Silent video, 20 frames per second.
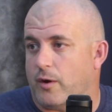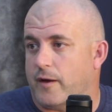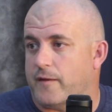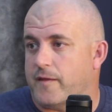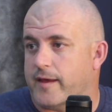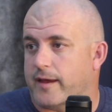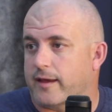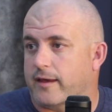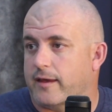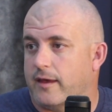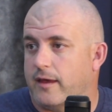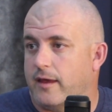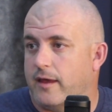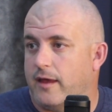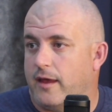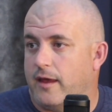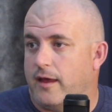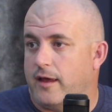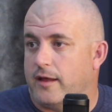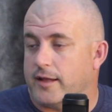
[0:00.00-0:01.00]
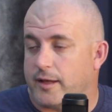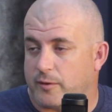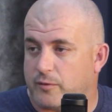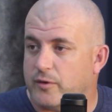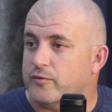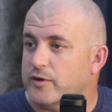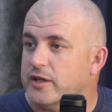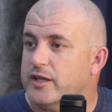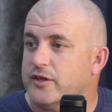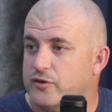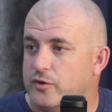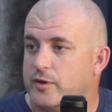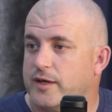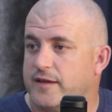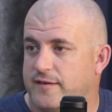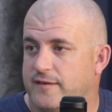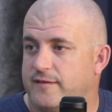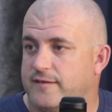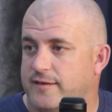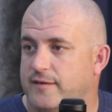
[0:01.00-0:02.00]
I think yes, like we really do
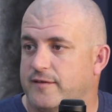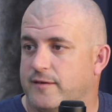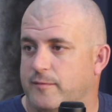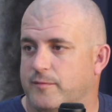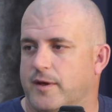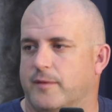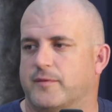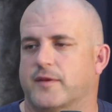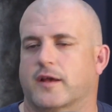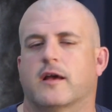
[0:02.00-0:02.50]
get to see sometimes.